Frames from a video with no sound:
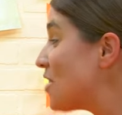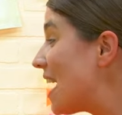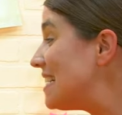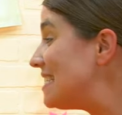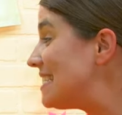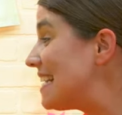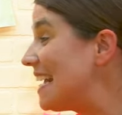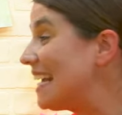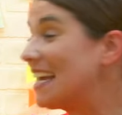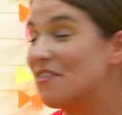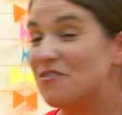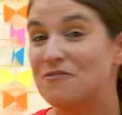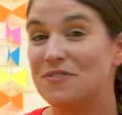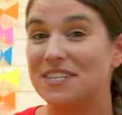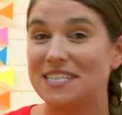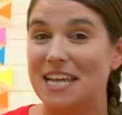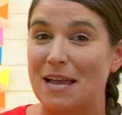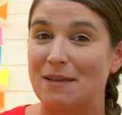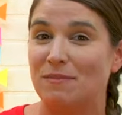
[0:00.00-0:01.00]
Try saying it
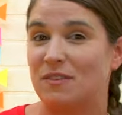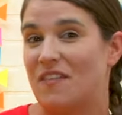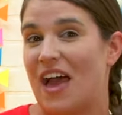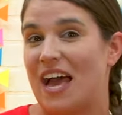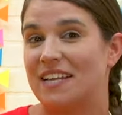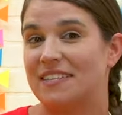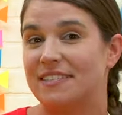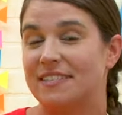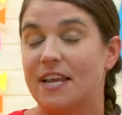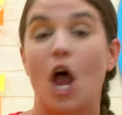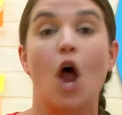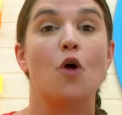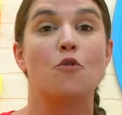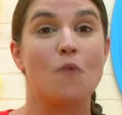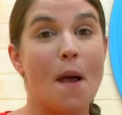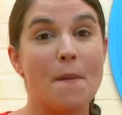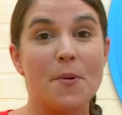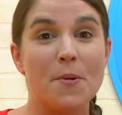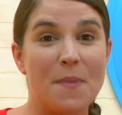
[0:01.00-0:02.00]
three times fast.
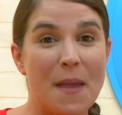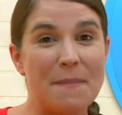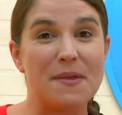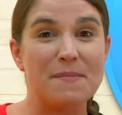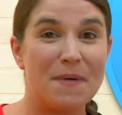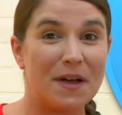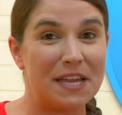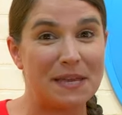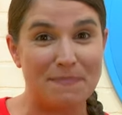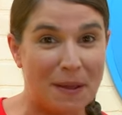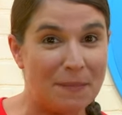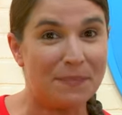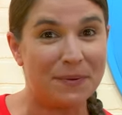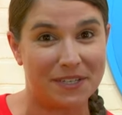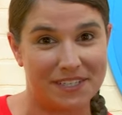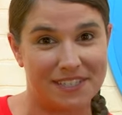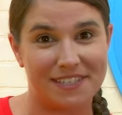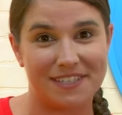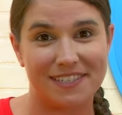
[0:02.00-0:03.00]
Rubber Baby Buggy
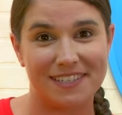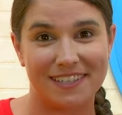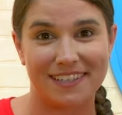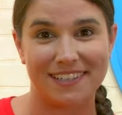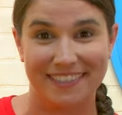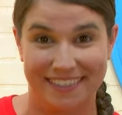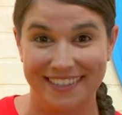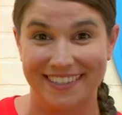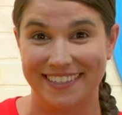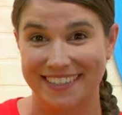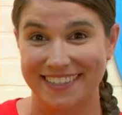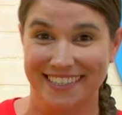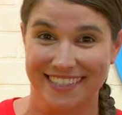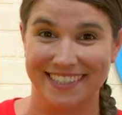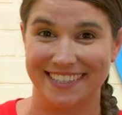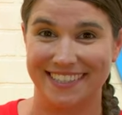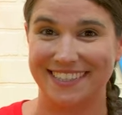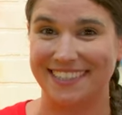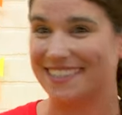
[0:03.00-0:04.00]
Bumpers. Uh,
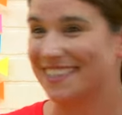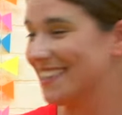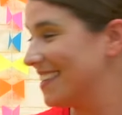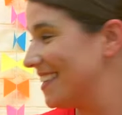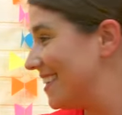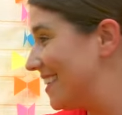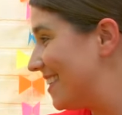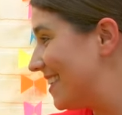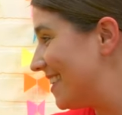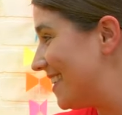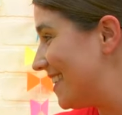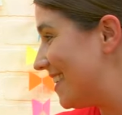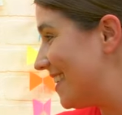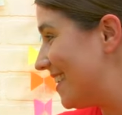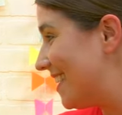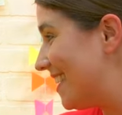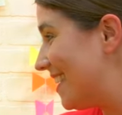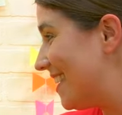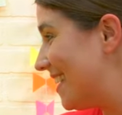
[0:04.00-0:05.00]
um, uh, oh,
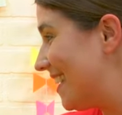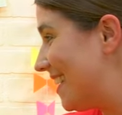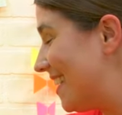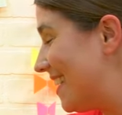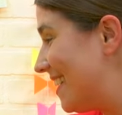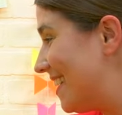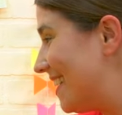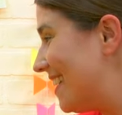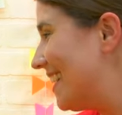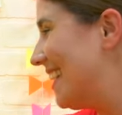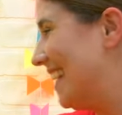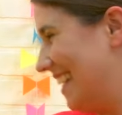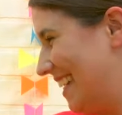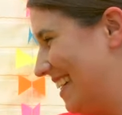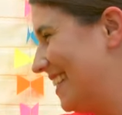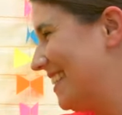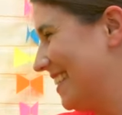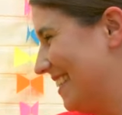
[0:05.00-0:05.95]
okay, okay.